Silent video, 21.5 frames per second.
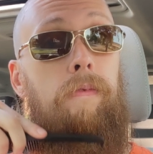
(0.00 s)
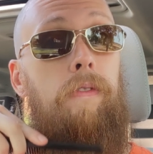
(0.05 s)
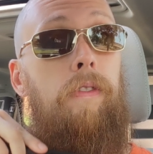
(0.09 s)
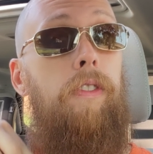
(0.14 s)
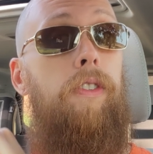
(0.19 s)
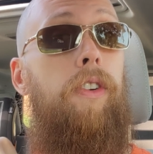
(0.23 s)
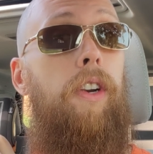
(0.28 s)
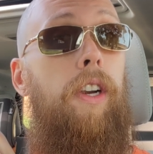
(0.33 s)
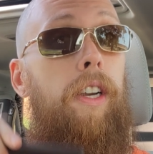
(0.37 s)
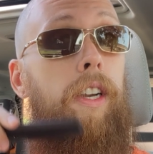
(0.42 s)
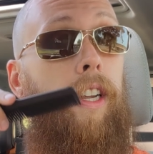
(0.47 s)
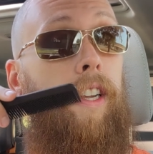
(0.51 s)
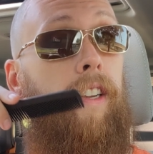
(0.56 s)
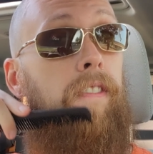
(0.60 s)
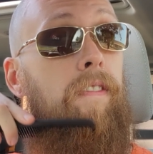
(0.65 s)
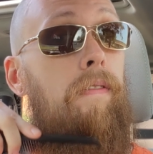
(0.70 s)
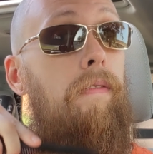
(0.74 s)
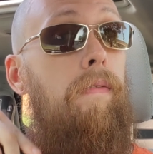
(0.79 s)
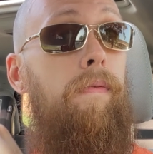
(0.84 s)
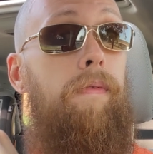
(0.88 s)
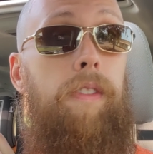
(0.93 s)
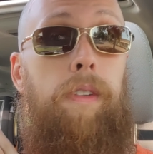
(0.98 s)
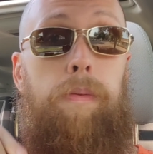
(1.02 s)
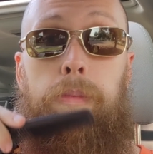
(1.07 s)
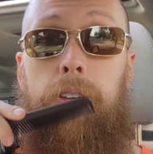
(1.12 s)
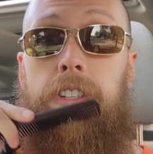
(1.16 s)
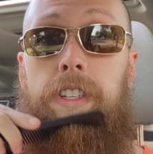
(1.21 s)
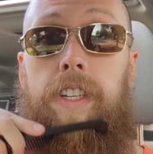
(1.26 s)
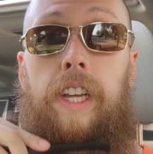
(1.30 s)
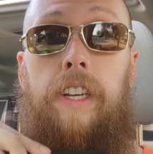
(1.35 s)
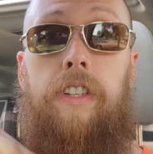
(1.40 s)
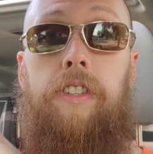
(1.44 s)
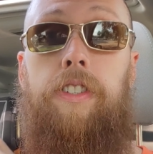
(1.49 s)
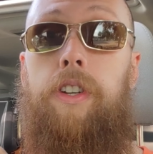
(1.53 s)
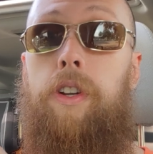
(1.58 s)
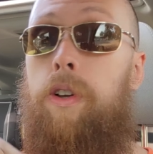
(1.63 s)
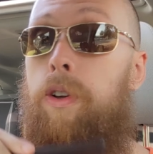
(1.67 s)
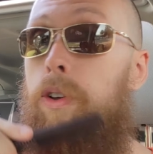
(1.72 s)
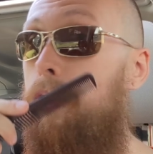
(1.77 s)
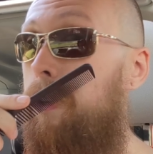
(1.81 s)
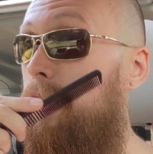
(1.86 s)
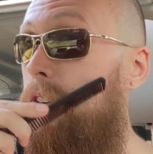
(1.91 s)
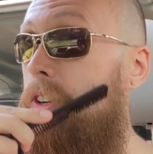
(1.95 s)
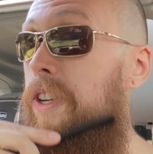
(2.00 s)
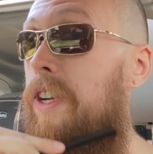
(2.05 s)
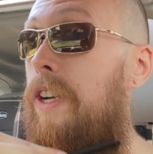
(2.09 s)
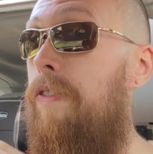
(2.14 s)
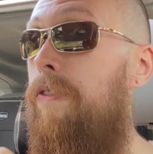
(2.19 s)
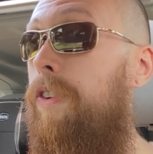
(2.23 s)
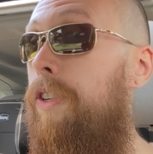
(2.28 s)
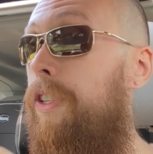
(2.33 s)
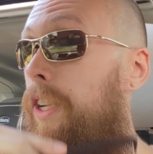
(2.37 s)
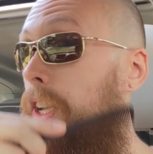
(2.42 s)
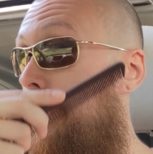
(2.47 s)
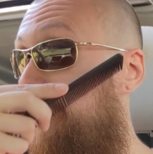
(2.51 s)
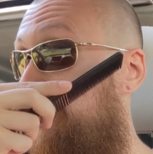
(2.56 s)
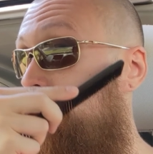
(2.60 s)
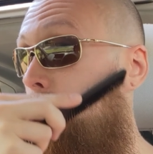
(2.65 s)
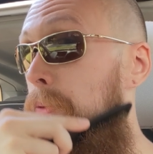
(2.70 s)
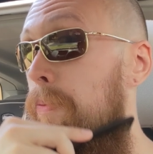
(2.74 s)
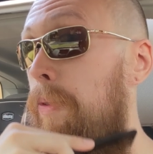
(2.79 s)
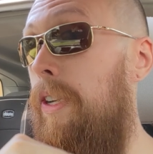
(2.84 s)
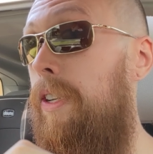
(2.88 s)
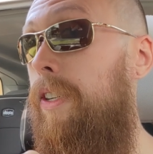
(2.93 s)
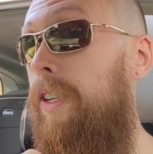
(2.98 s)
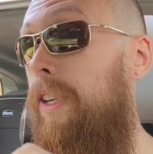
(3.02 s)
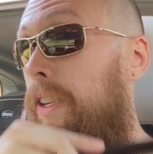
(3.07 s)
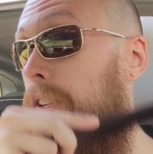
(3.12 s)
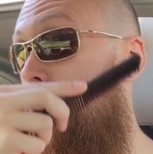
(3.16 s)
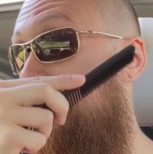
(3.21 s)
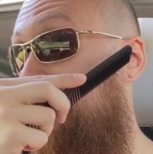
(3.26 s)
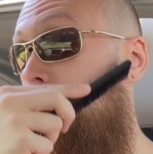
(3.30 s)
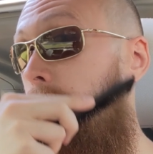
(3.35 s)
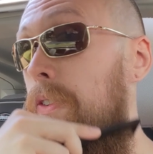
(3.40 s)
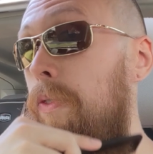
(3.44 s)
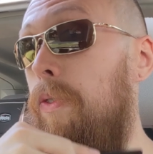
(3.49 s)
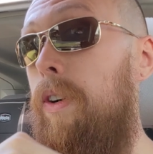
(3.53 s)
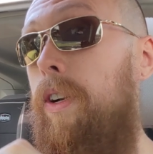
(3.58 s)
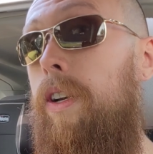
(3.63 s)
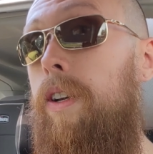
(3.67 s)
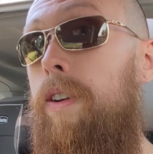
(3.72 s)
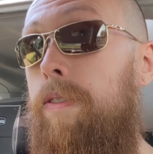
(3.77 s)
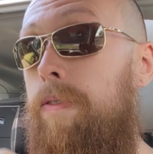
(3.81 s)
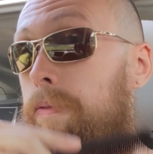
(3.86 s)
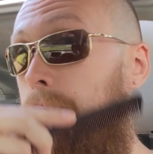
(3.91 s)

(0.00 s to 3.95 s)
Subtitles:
Straight down. The mustache is a whole other conversation we're about to get to. Don't worry.